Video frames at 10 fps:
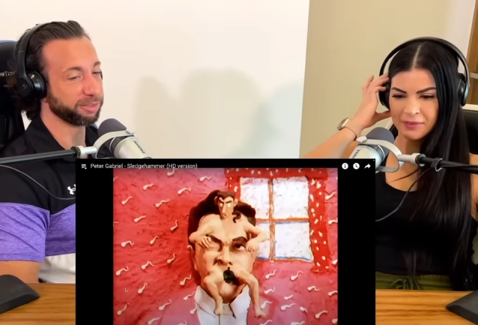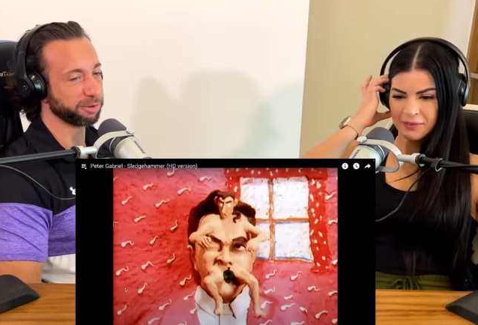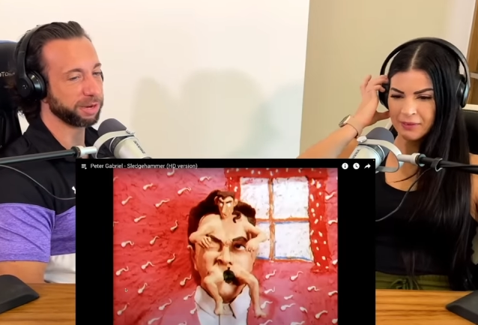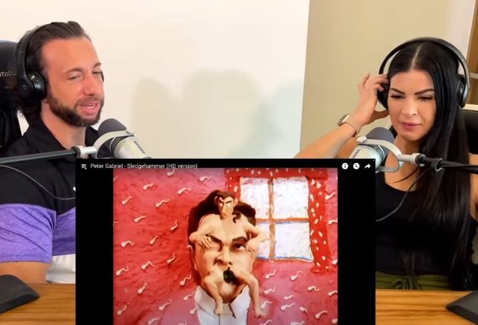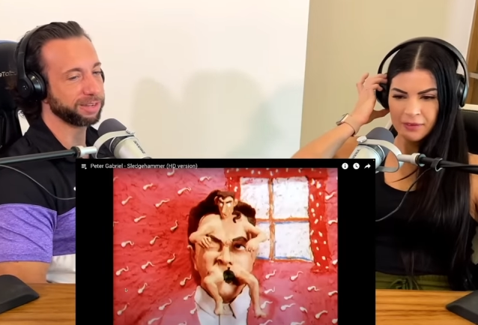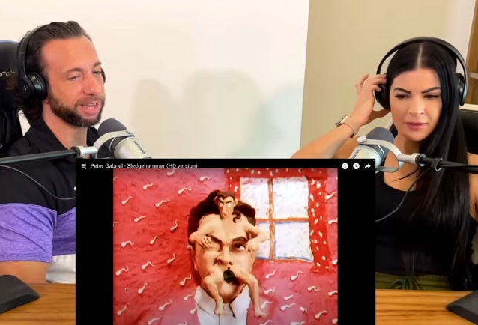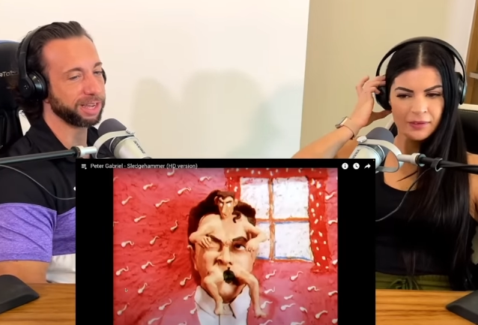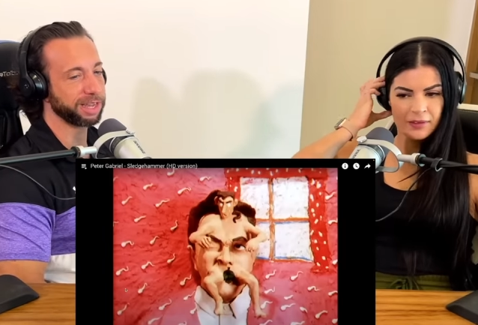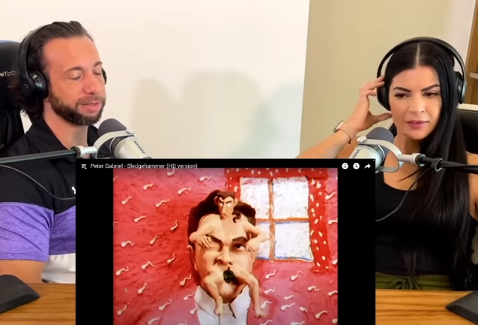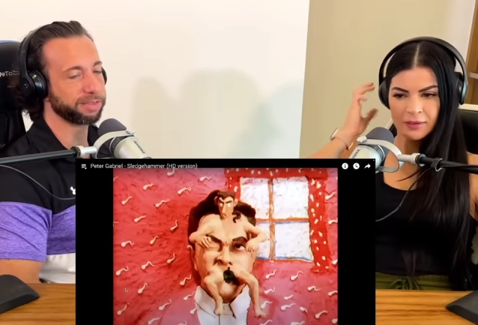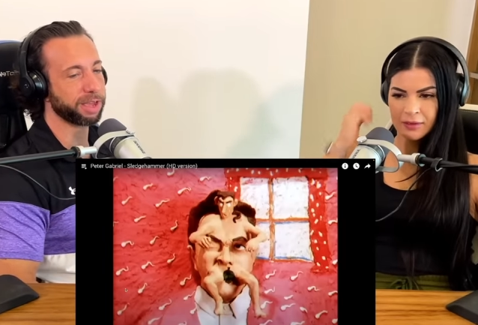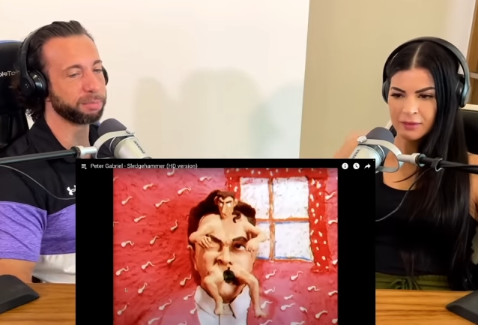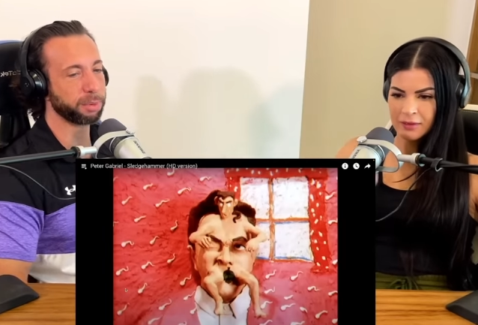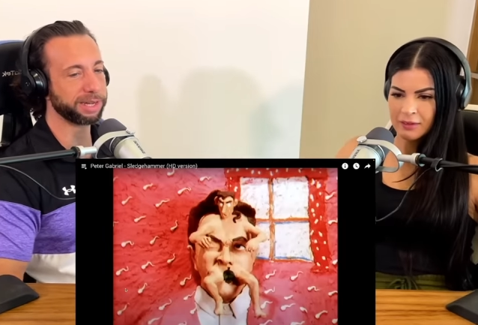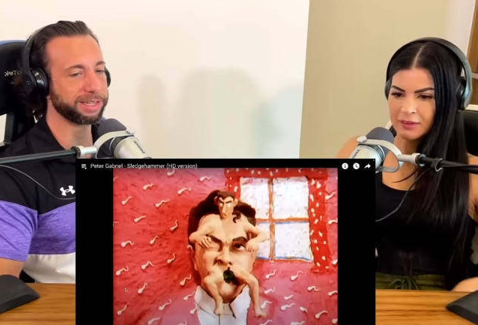Speaker 1: That's a great uh,
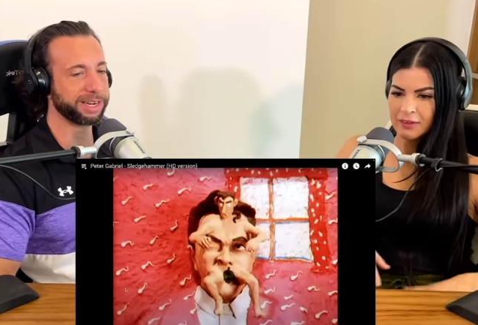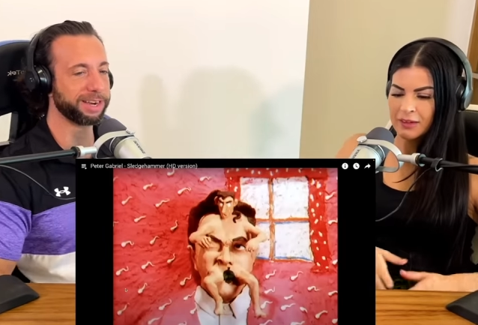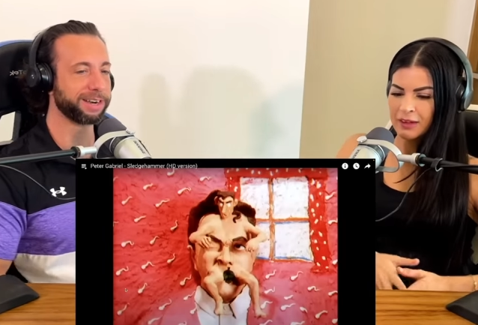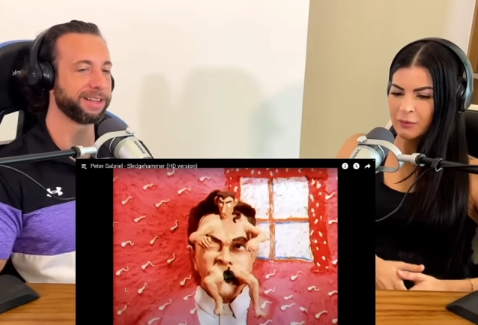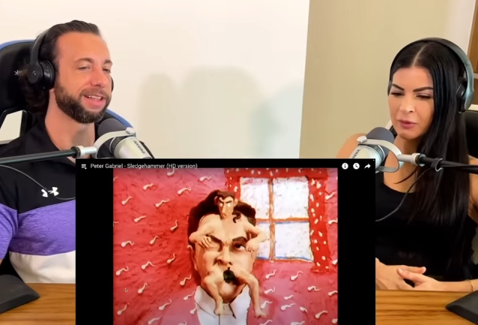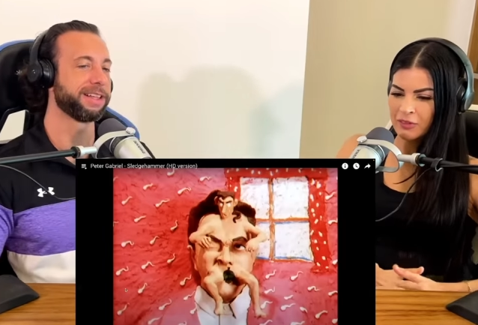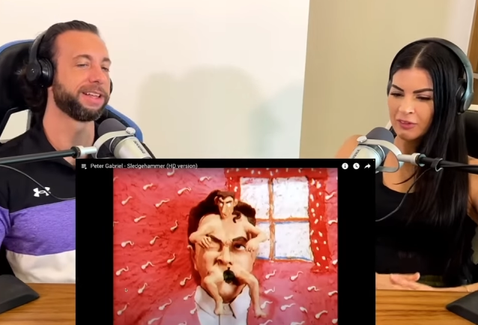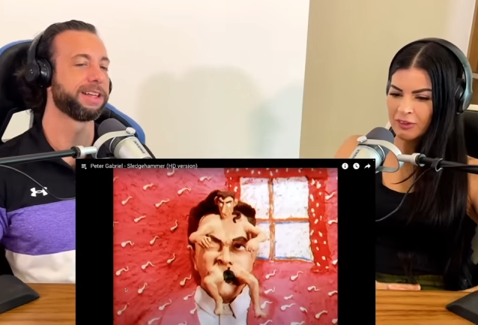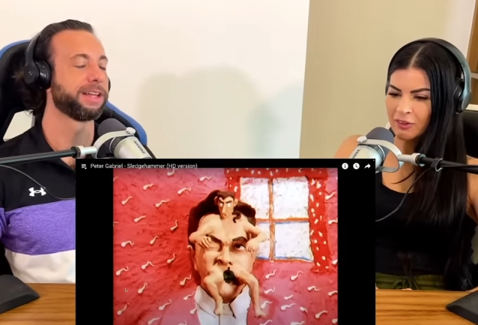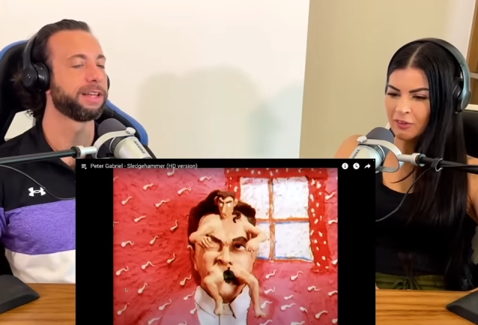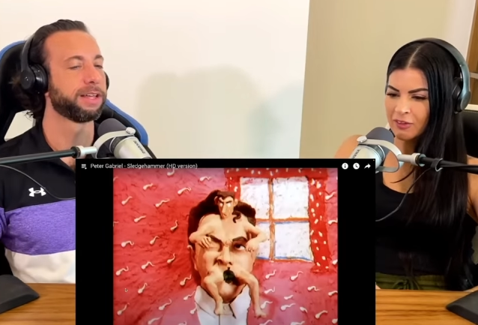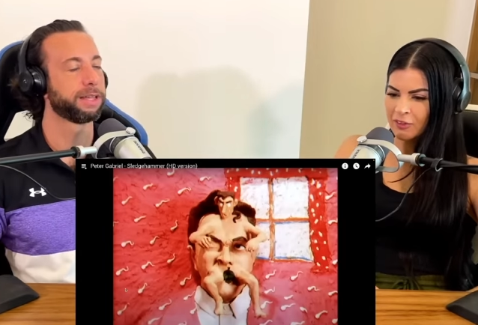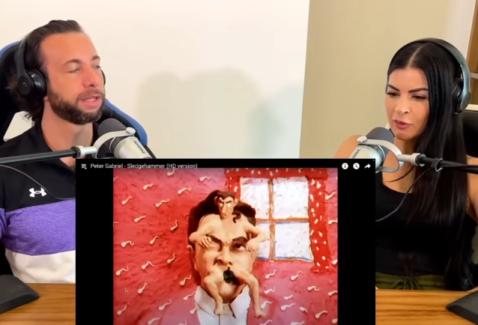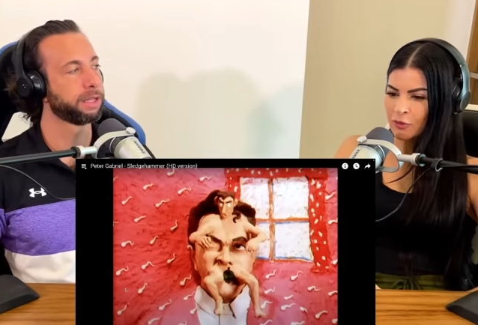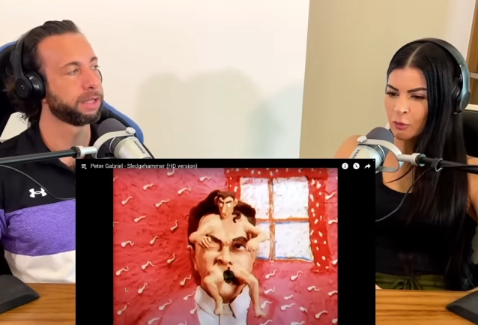stop point there.
Speaker 2: Yeah, with uh, all
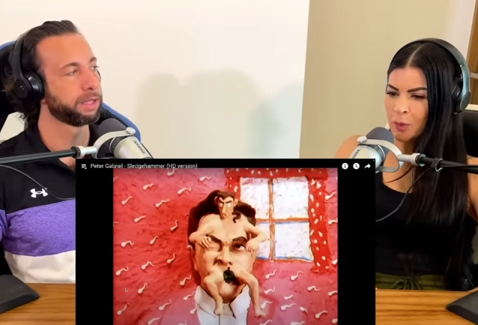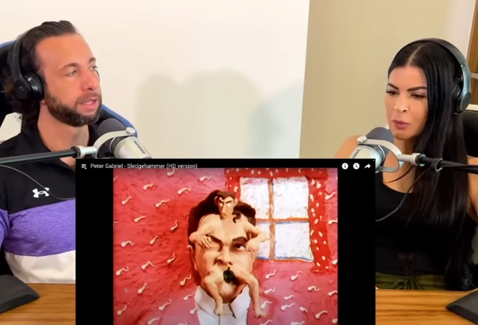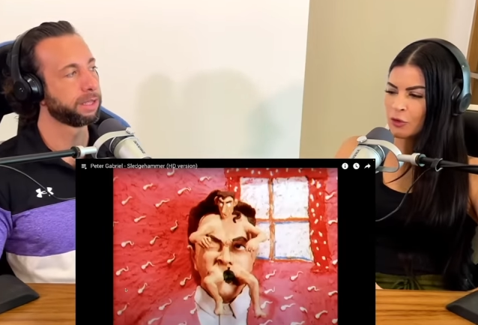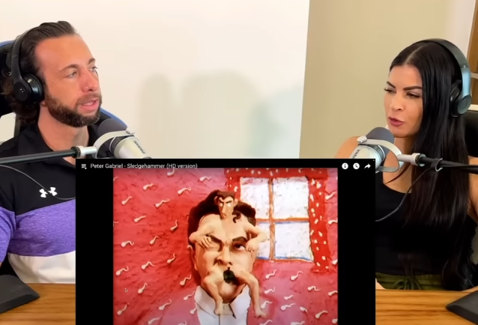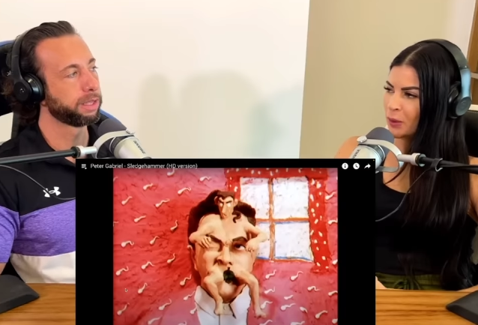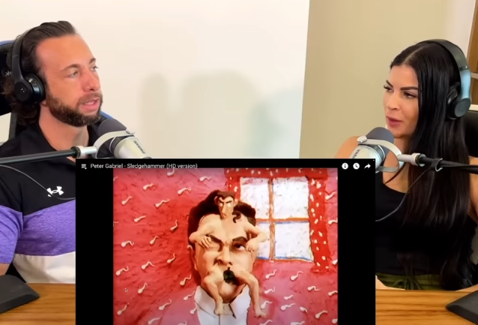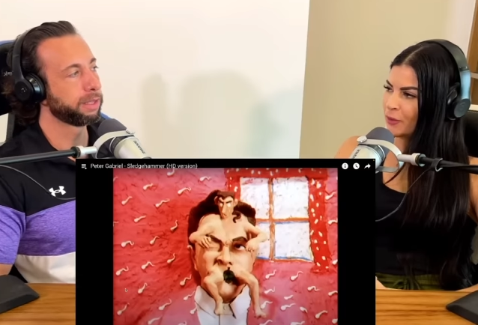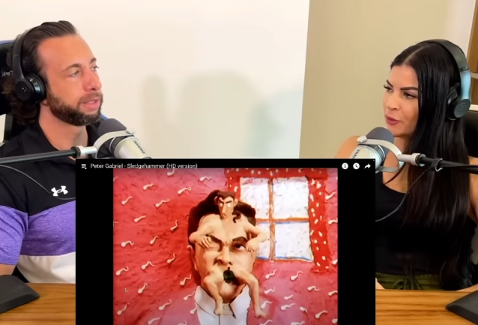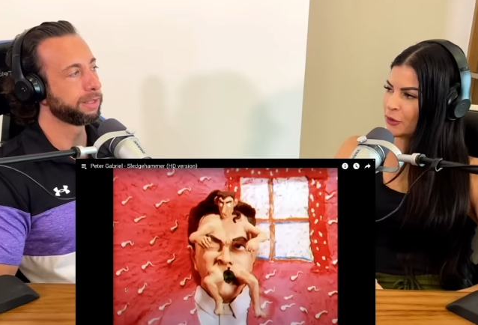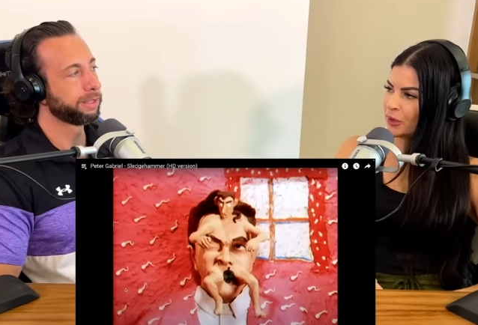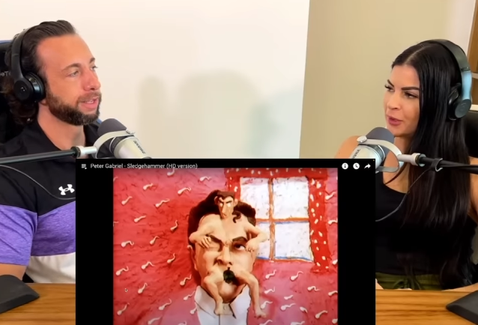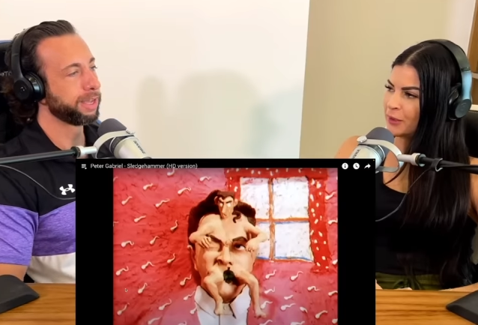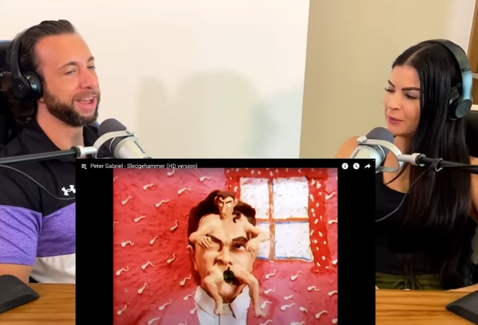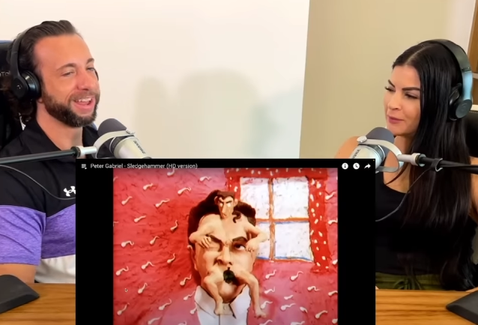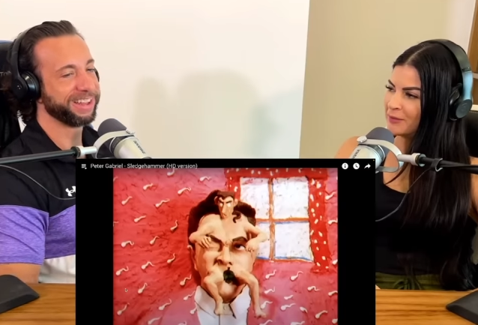these little swimmers around the screen.